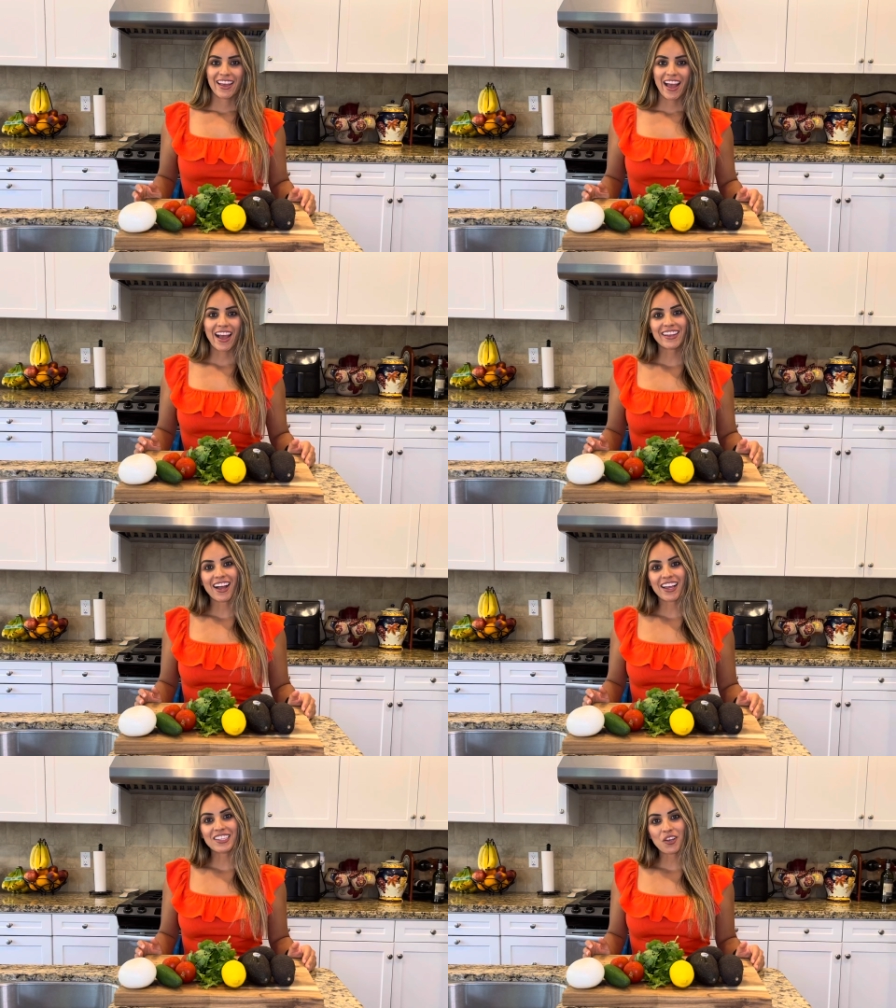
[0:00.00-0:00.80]
Hi
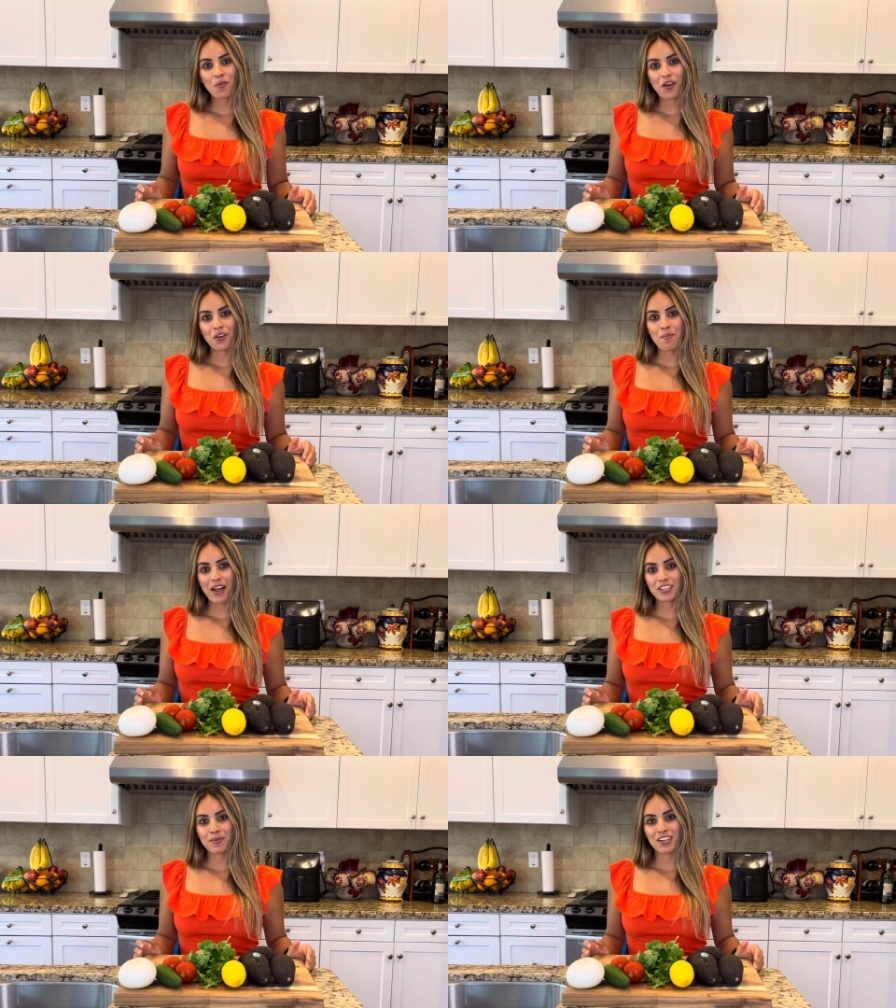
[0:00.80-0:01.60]
guys, welcome
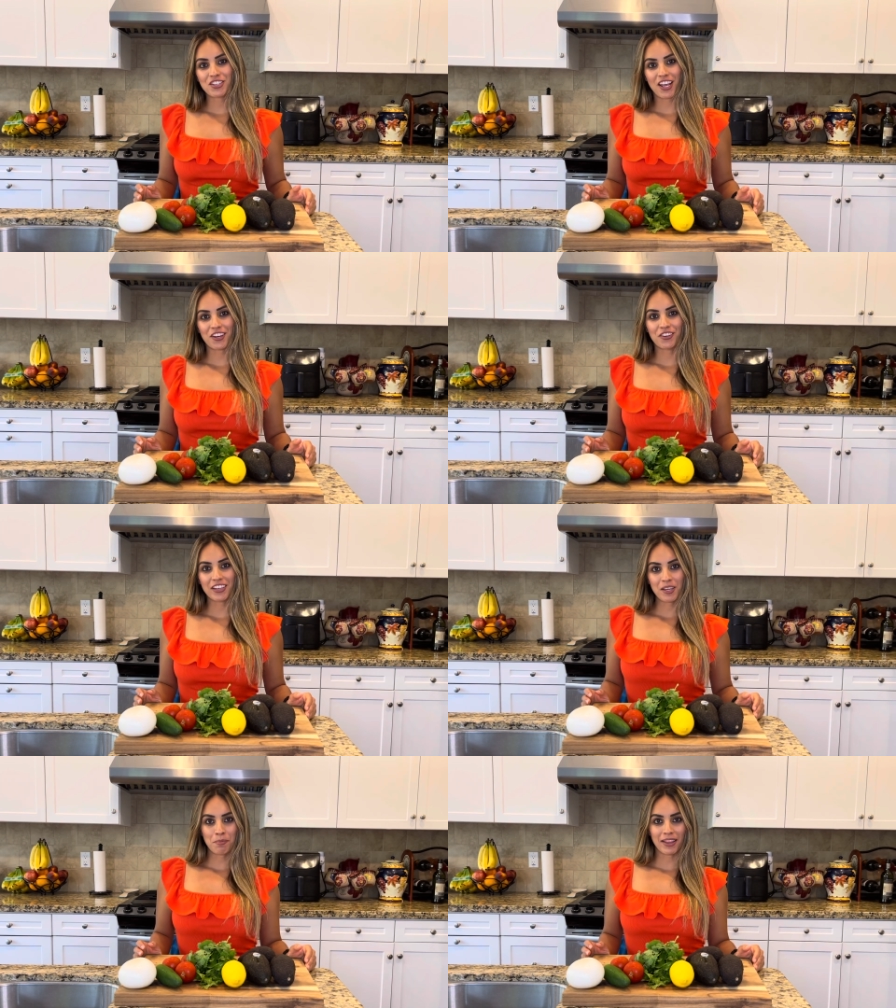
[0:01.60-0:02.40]
back to my channel,
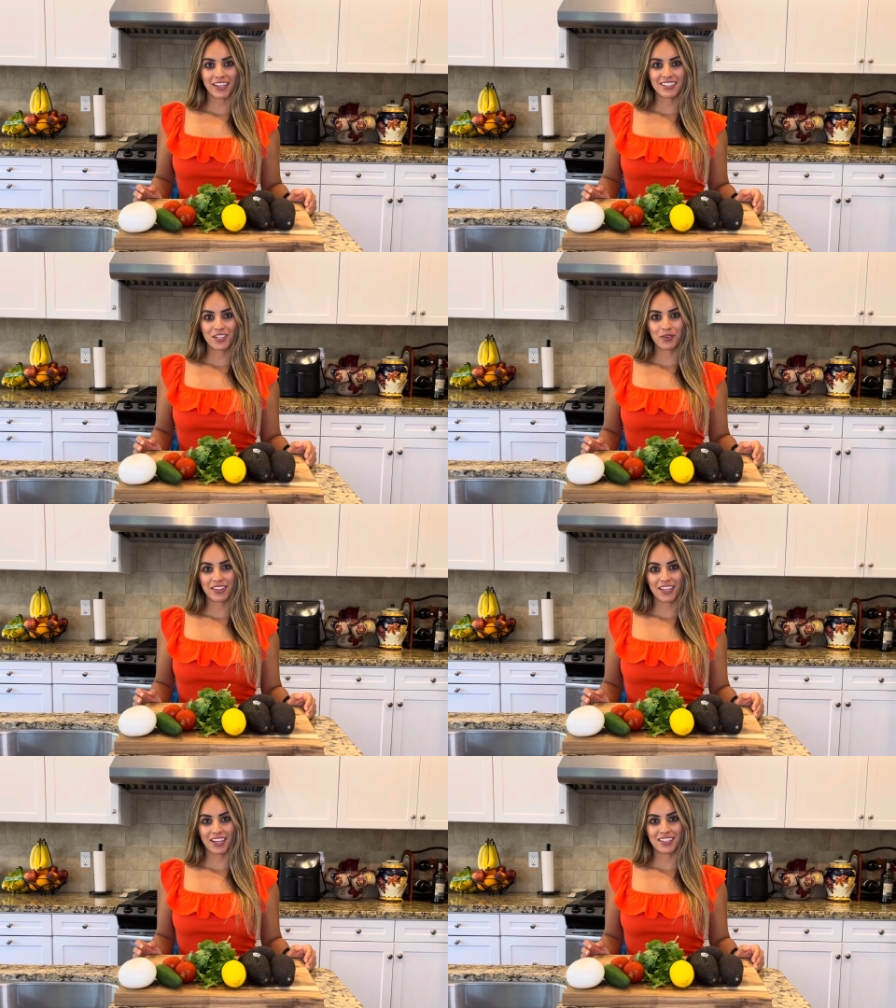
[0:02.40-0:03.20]
Eat Plantsy with
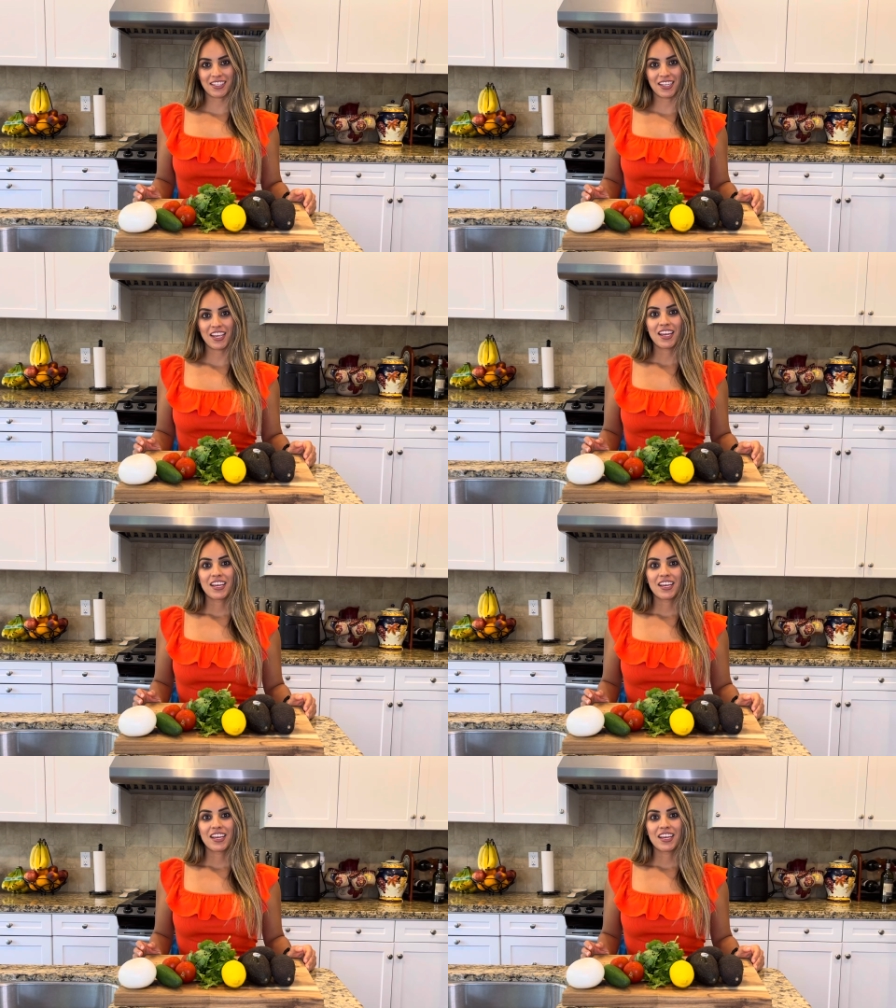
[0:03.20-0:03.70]
Nancy.